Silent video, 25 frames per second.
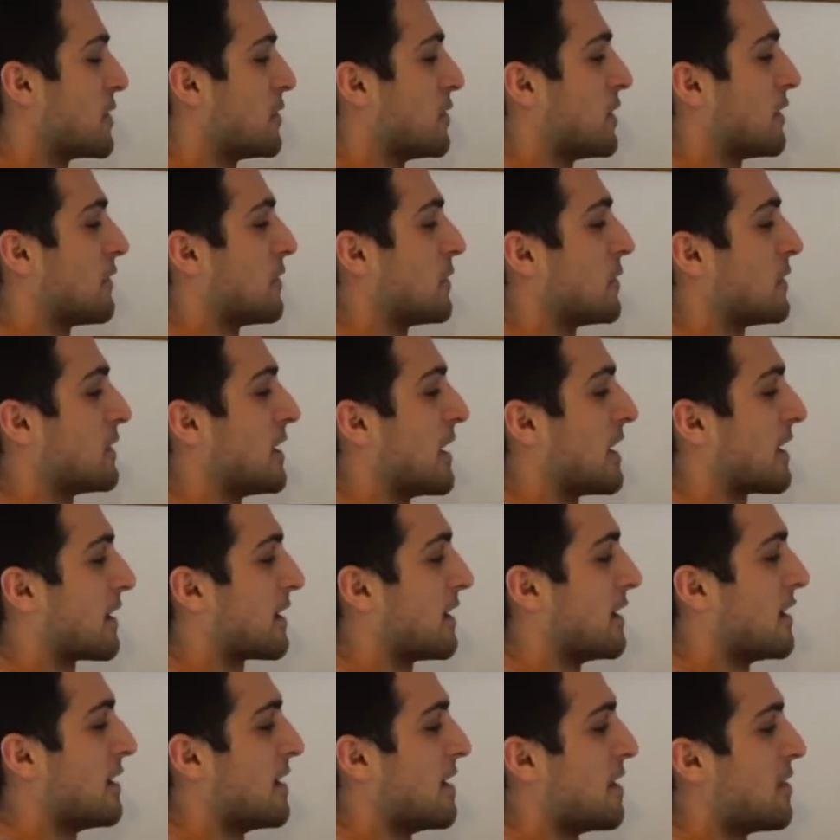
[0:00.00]
you
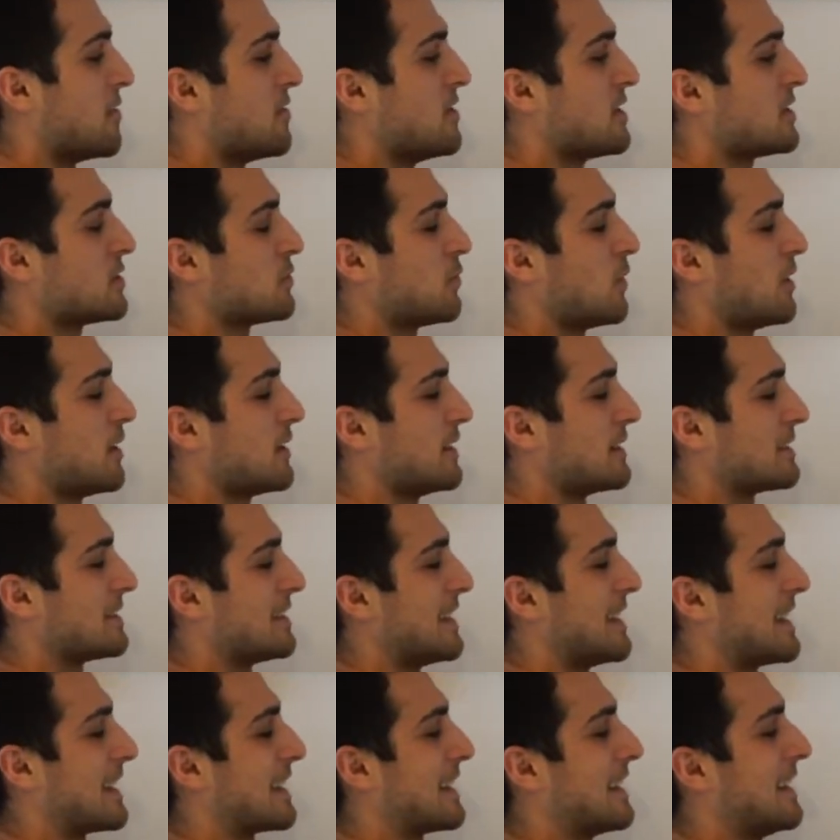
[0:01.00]
take this one, it's
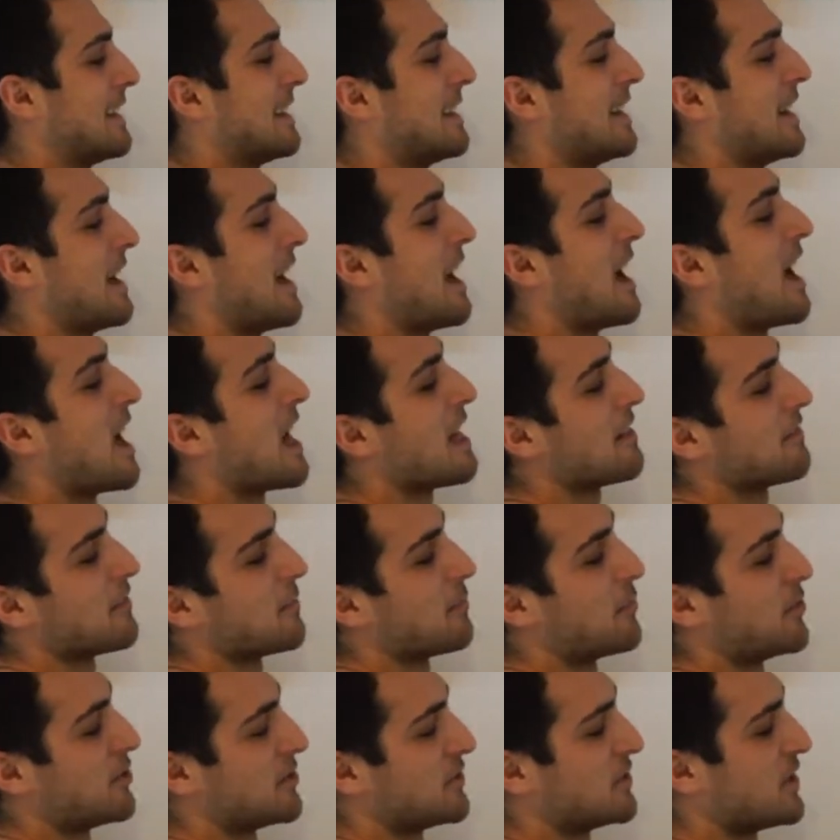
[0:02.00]
like
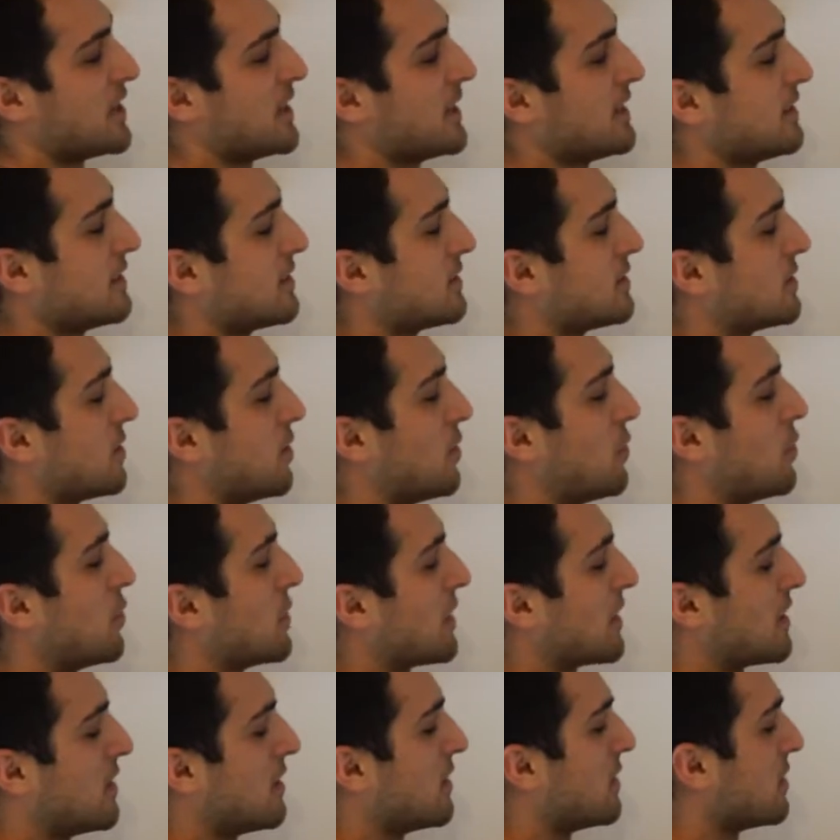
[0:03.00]
0.5%, so we
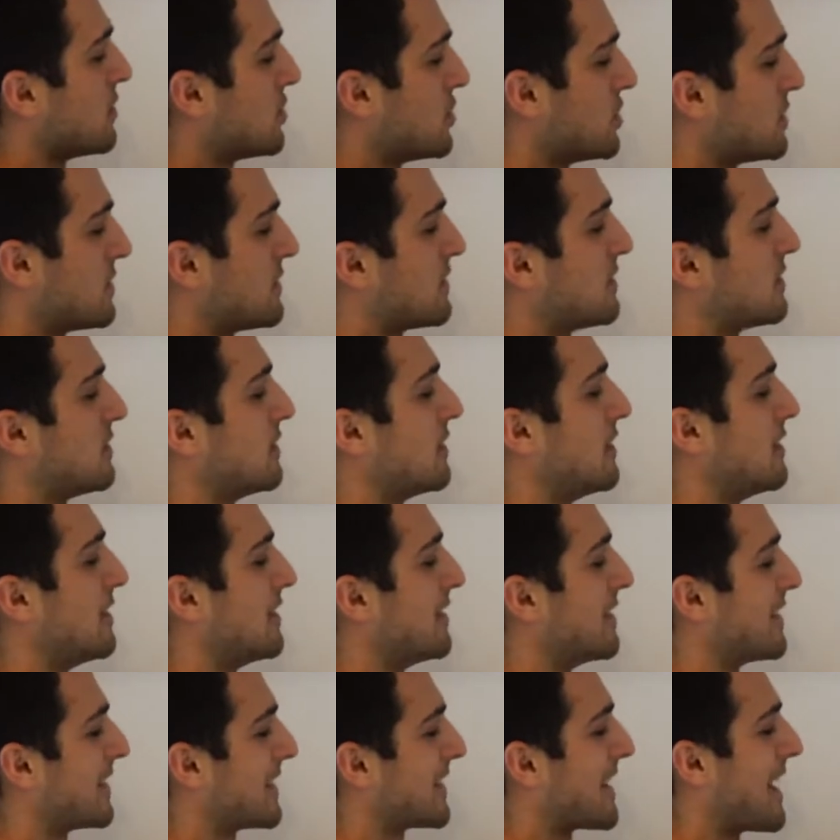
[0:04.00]
can just
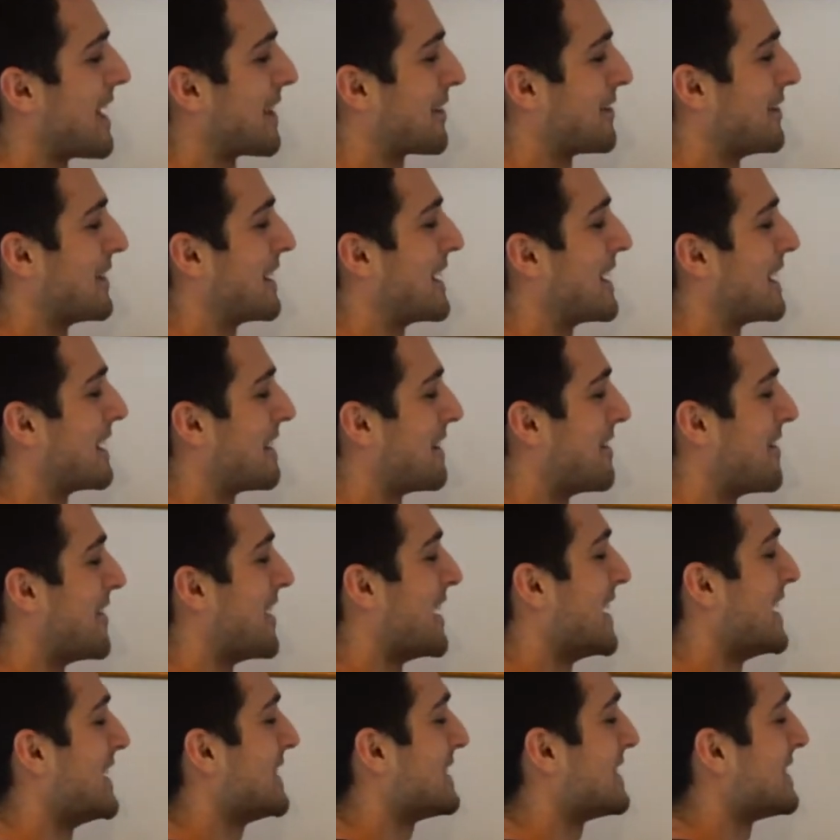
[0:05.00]
calculate it in our
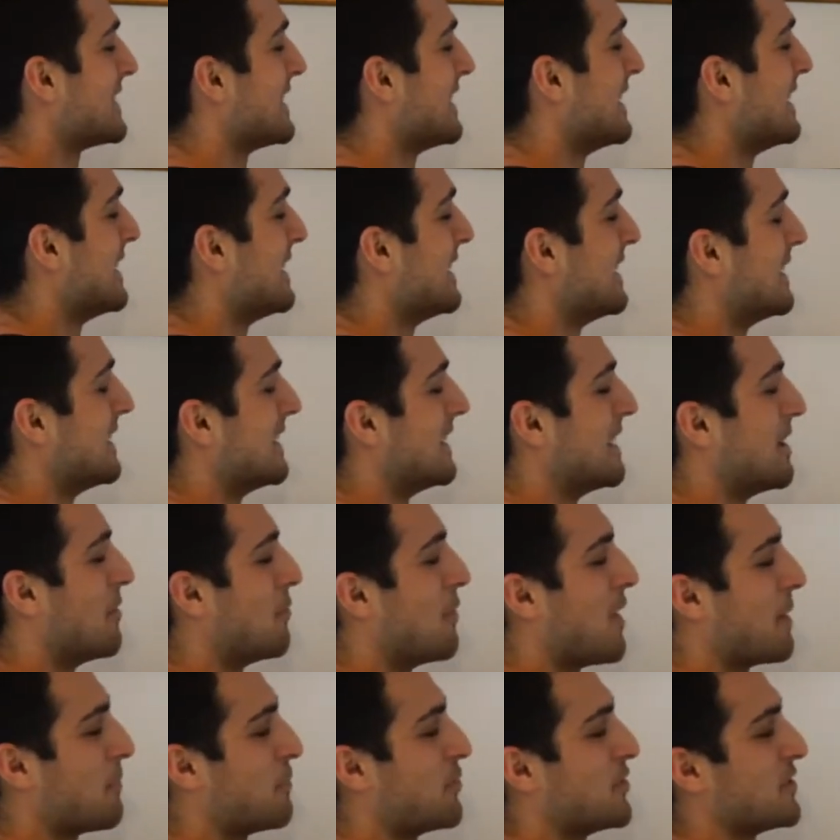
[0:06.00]
heads.
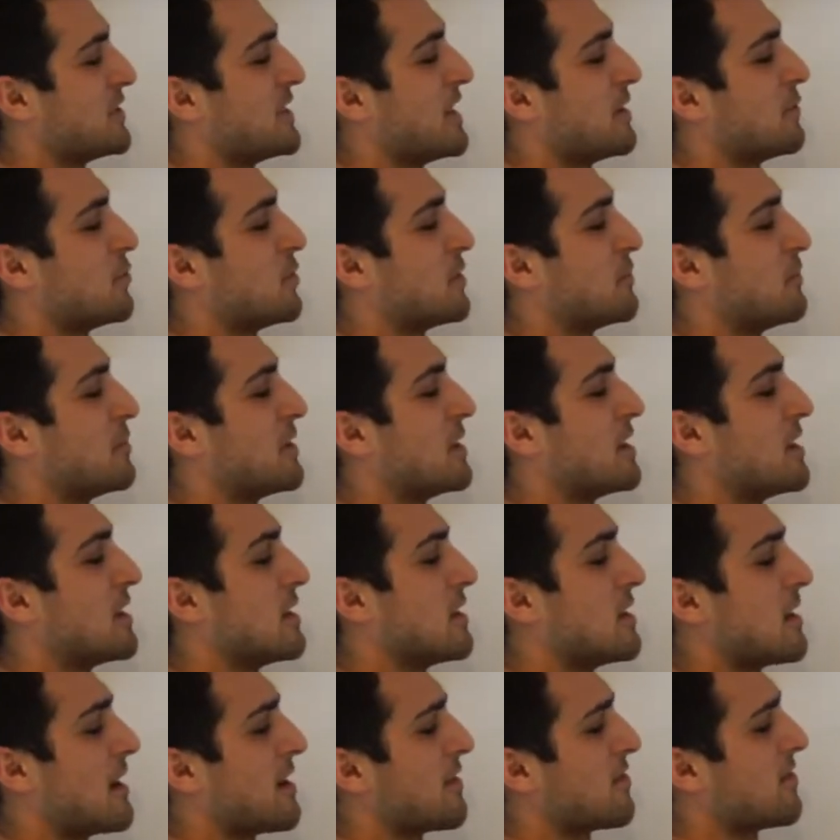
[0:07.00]
1% would
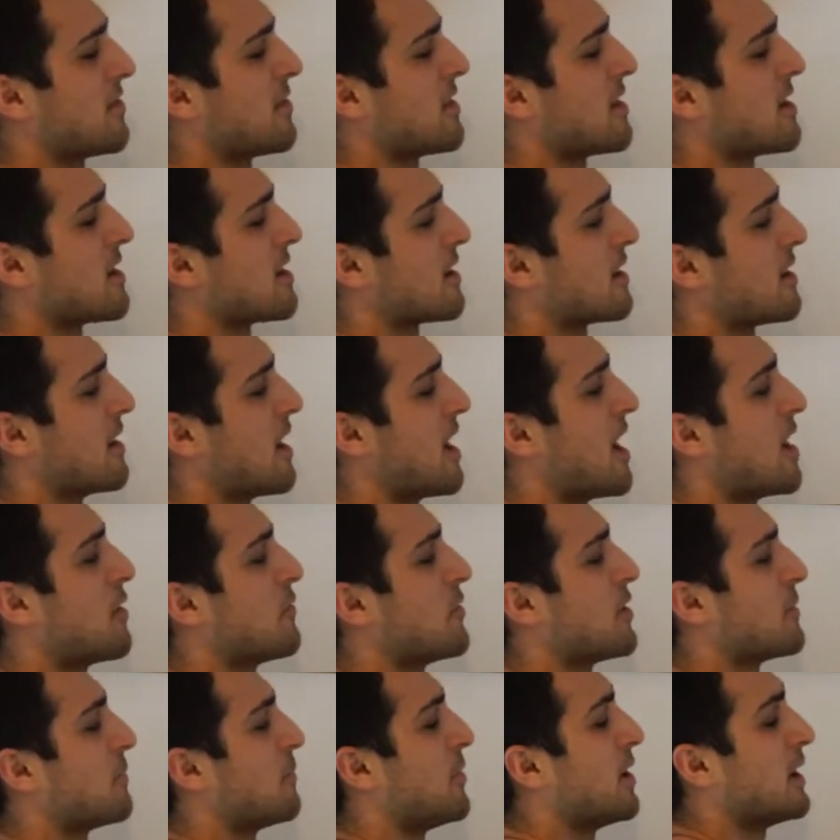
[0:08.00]
be, I think,
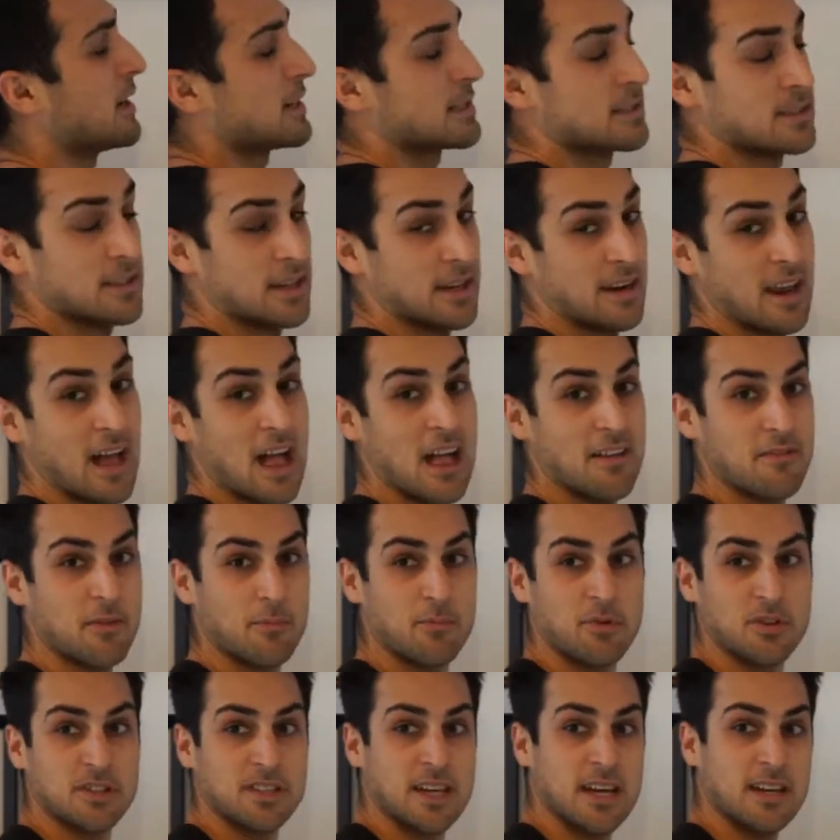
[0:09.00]
$100, and
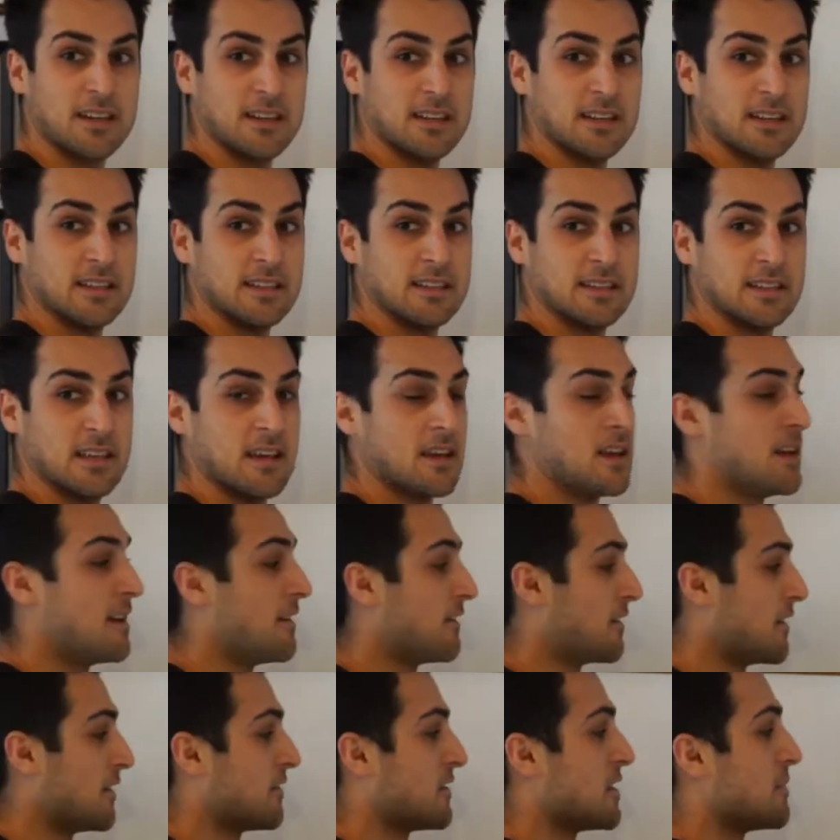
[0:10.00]
0.5% is
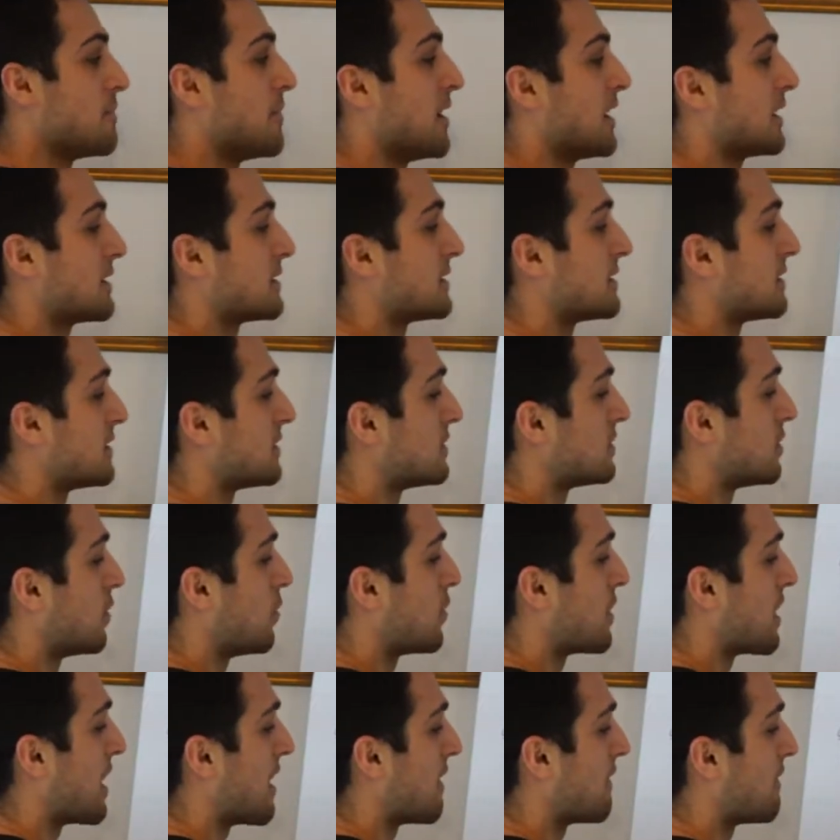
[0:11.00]
$50. So
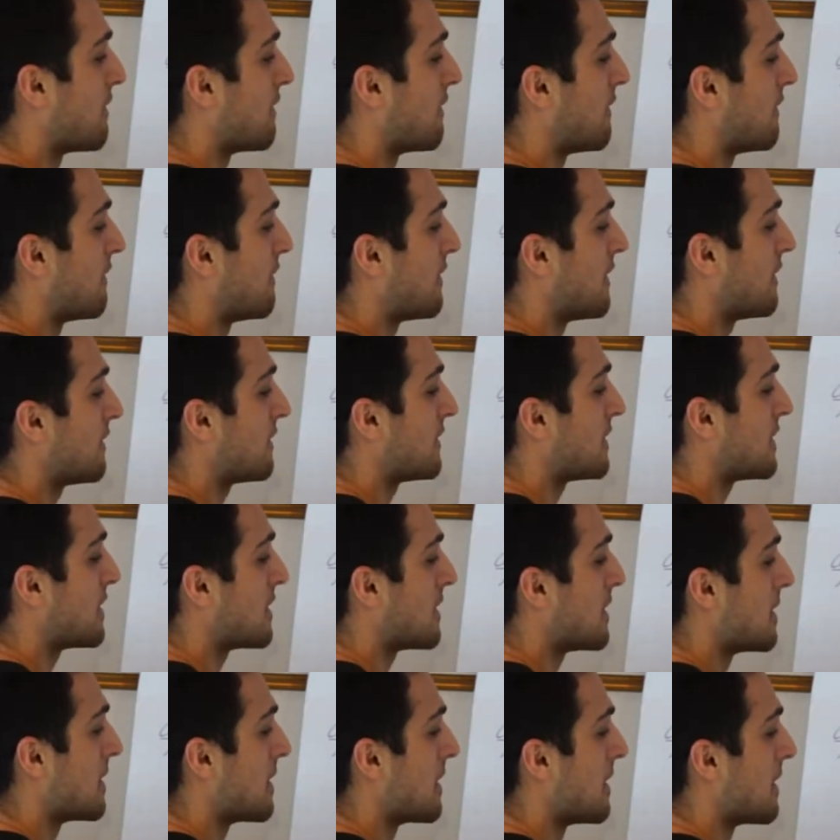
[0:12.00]
we have
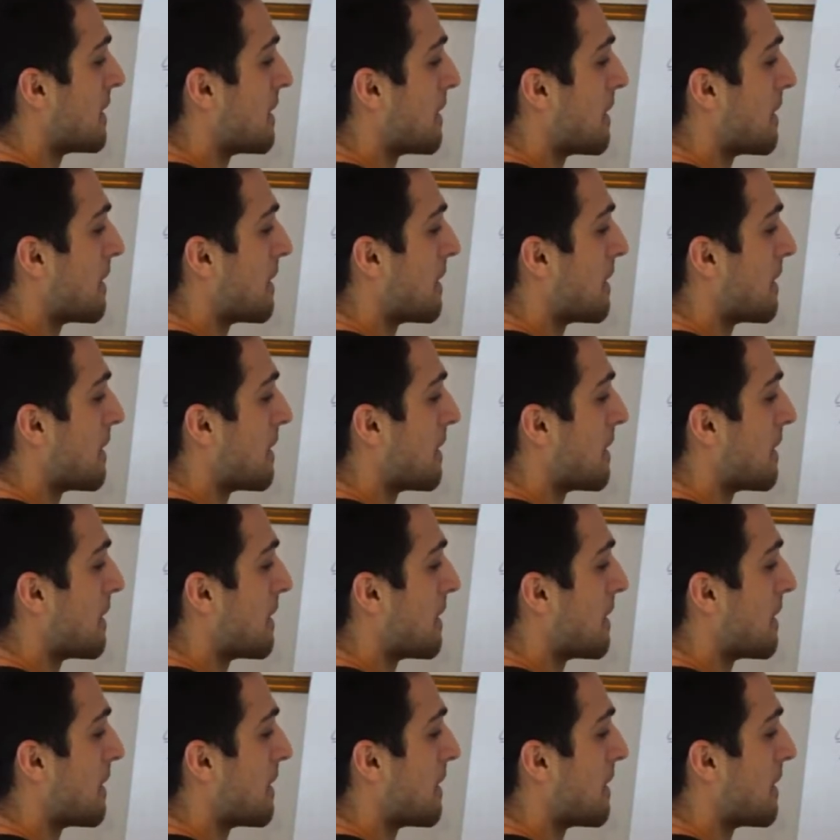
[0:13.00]
$50